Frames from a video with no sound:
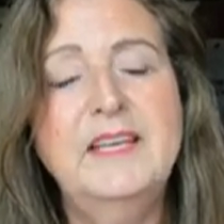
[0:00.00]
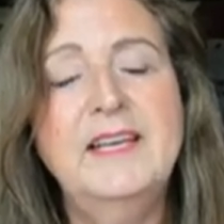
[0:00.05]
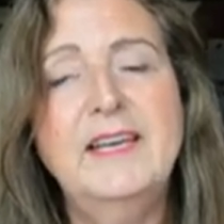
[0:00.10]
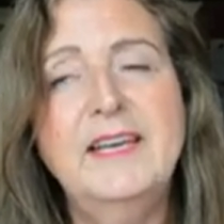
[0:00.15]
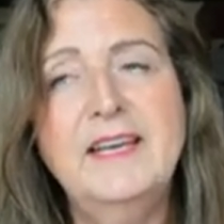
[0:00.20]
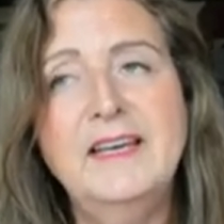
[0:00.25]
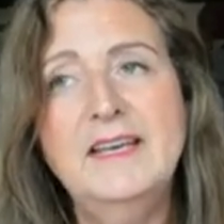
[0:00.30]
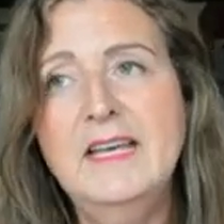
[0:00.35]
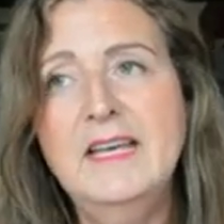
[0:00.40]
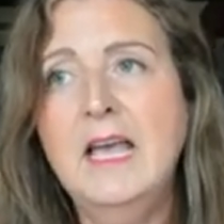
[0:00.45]

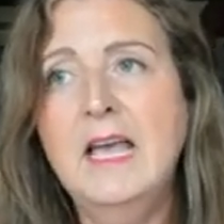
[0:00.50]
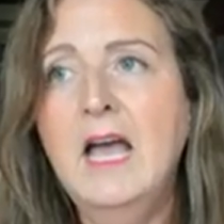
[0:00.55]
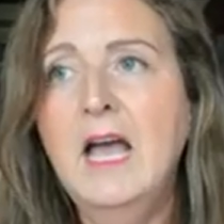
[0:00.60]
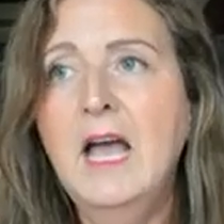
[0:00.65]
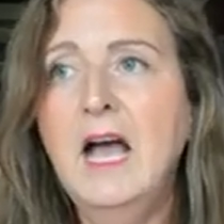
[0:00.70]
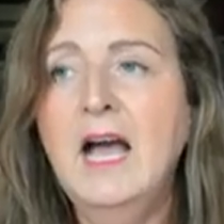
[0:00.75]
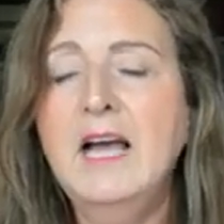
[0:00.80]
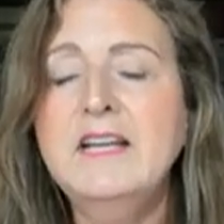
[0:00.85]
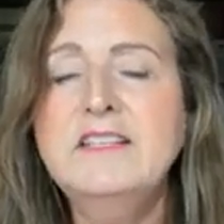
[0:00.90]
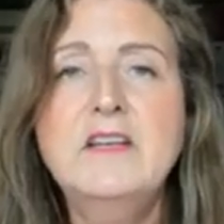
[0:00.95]
Yeah,
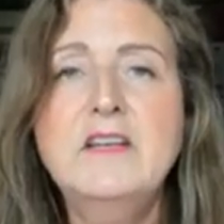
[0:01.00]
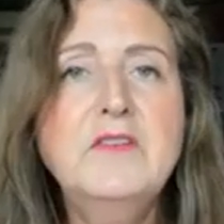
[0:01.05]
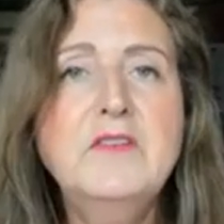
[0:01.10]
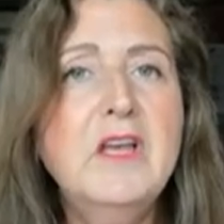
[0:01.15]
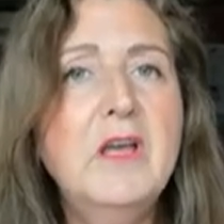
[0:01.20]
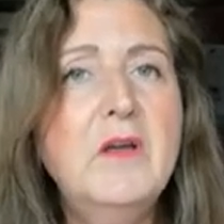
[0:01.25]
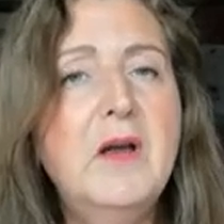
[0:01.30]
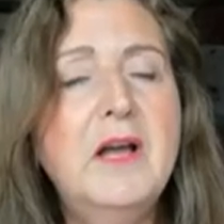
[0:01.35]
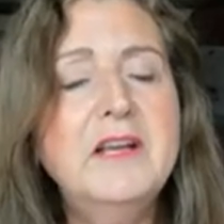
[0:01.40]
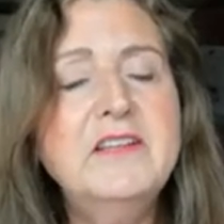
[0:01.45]
I don't
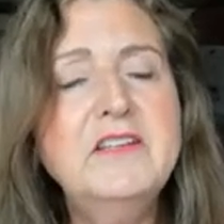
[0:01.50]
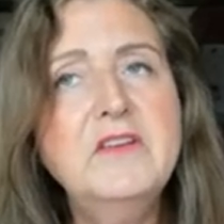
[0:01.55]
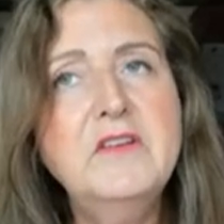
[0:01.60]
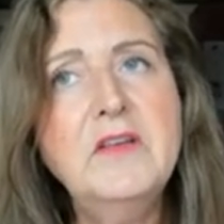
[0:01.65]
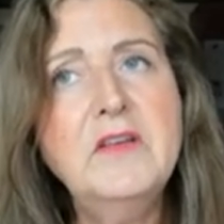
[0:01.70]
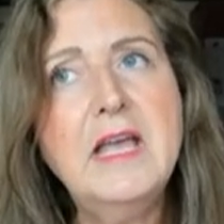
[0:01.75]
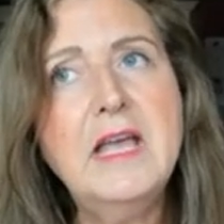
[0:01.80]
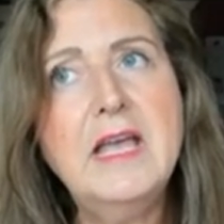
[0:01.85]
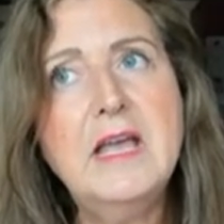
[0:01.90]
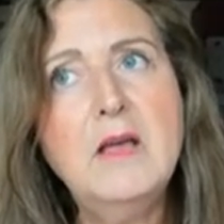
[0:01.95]
know. I don't know
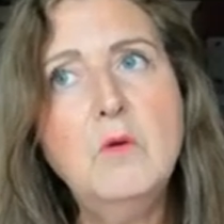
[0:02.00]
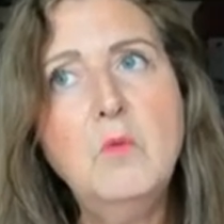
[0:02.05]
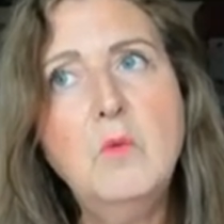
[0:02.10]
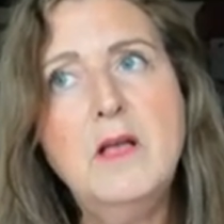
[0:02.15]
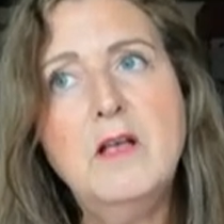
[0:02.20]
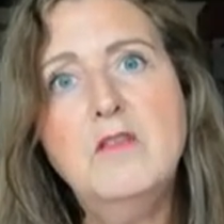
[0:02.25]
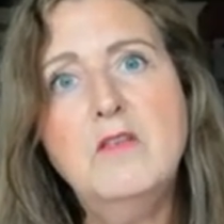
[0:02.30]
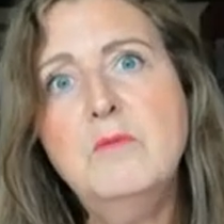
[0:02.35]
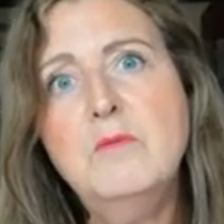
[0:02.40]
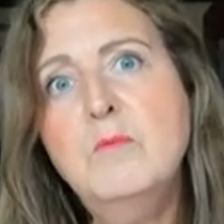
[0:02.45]
how
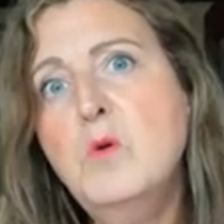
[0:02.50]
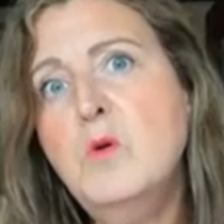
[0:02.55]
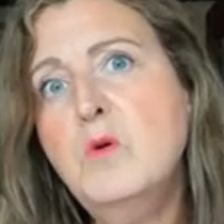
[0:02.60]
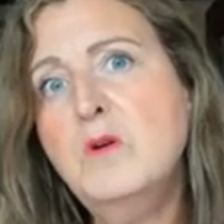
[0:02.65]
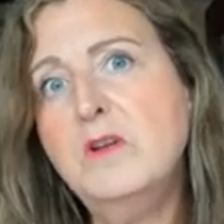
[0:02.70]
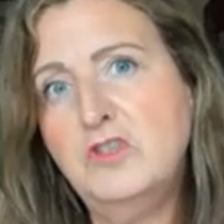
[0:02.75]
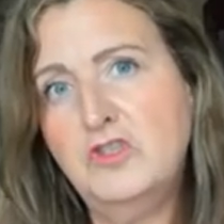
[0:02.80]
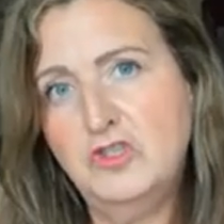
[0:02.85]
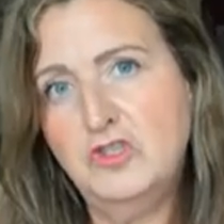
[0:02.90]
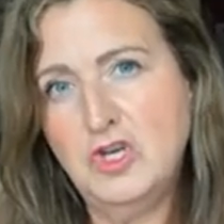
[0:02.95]
well the
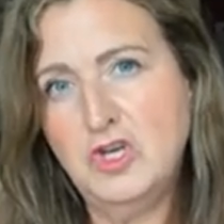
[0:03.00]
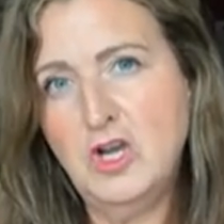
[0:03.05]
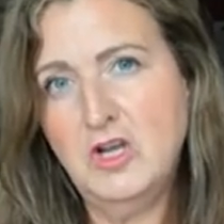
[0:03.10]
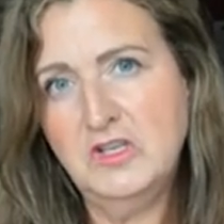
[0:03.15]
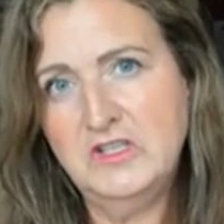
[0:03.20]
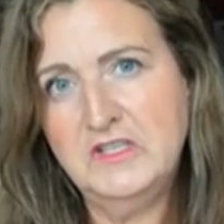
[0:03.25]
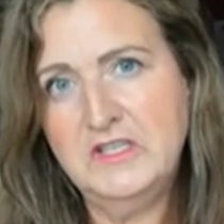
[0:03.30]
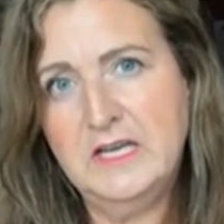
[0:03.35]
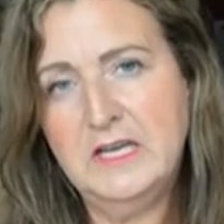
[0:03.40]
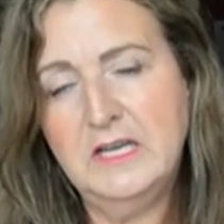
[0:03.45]
mortgage
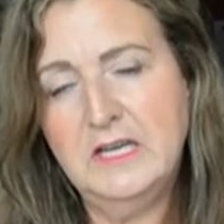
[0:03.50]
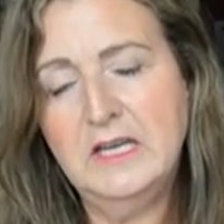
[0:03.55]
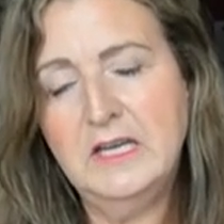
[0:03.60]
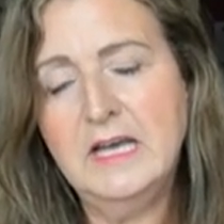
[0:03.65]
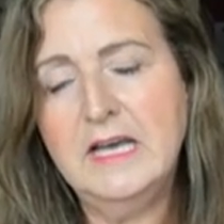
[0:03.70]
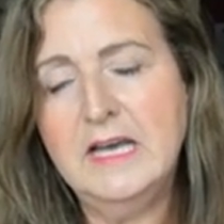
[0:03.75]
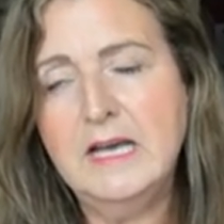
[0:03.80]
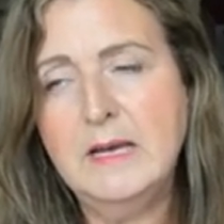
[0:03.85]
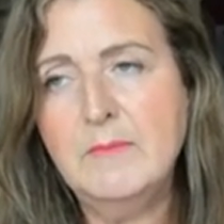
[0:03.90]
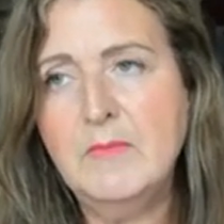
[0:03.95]
charter
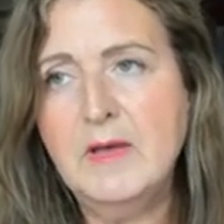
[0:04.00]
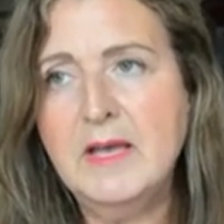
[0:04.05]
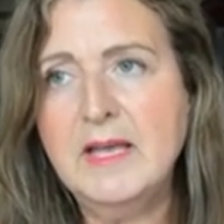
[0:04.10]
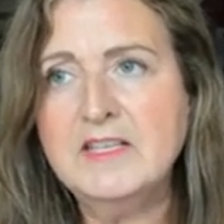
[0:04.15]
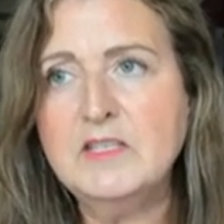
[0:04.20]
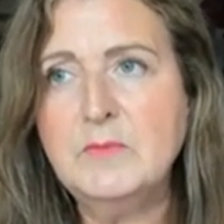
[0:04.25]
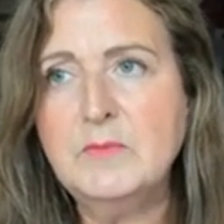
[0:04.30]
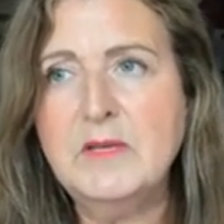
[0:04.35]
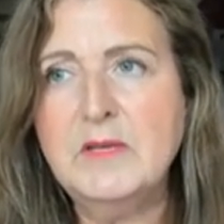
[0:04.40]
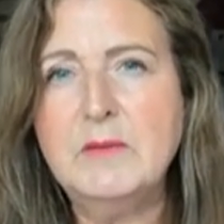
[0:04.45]

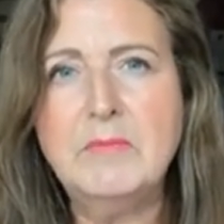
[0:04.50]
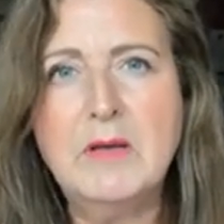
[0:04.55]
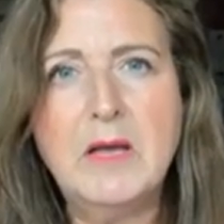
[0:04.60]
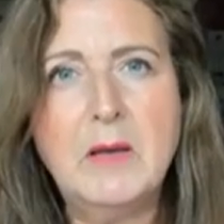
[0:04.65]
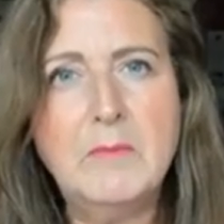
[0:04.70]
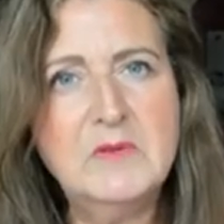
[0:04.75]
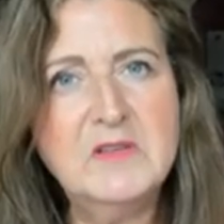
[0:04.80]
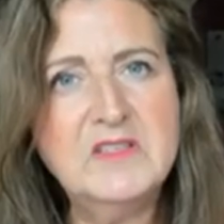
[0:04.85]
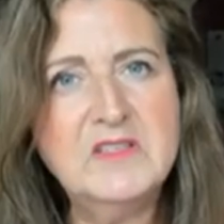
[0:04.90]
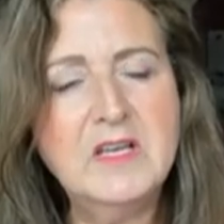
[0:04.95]
has been
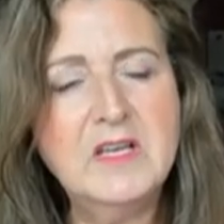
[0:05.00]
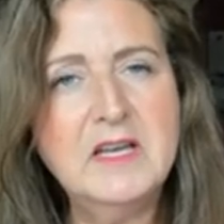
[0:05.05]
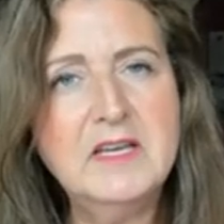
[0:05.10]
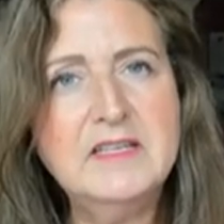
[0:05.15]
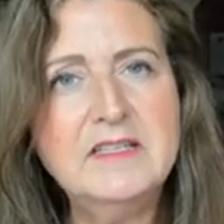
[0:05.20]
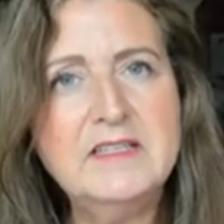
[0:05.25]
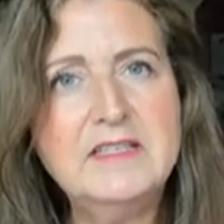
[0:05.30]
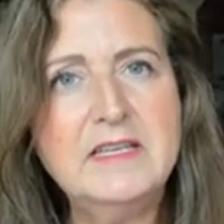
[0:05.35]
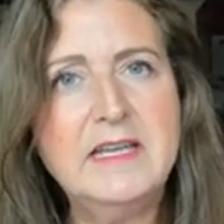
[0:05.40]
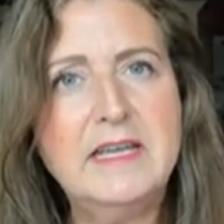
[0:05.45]

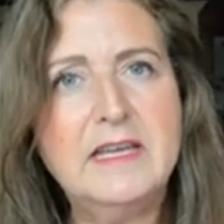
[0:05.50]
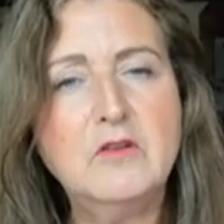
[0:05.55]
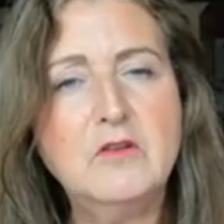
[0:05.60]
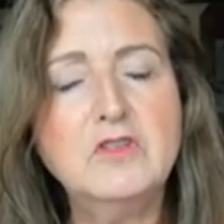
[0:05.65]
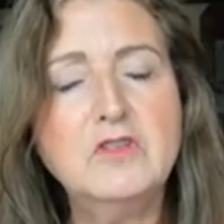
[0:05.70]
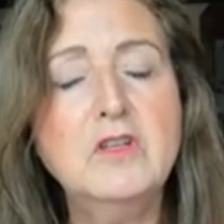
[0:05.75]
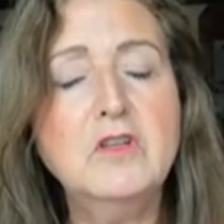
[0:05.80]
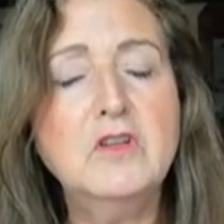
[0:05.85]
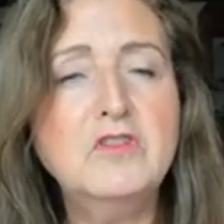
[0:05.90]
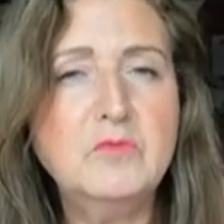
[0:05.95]
publicised. It
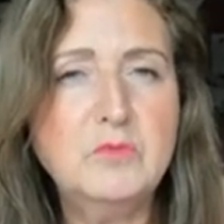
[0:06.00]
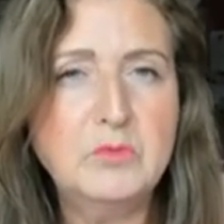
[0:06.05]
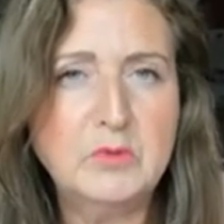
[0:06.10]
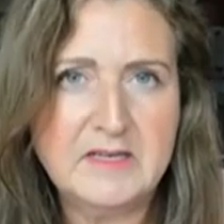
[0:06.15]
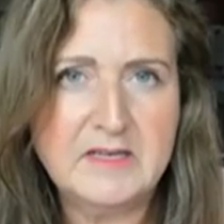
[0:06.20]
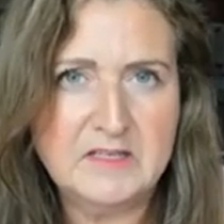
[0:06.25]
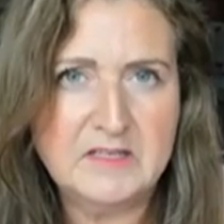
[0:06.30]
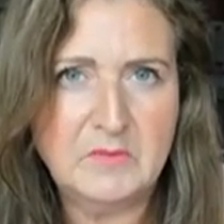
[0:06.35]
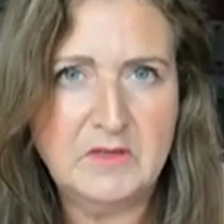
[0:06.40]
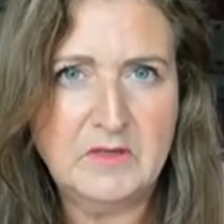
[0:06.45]
got a lot of
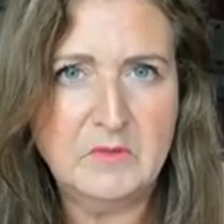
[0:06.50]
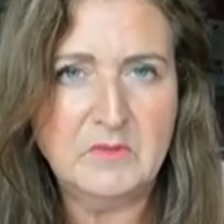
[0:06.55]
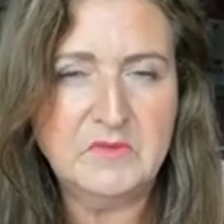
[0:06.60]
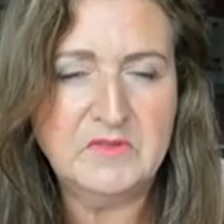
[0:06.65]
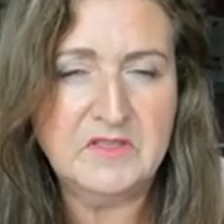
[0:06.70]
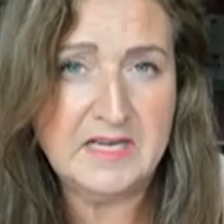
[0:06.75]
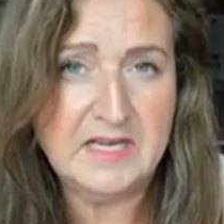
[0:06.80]
press when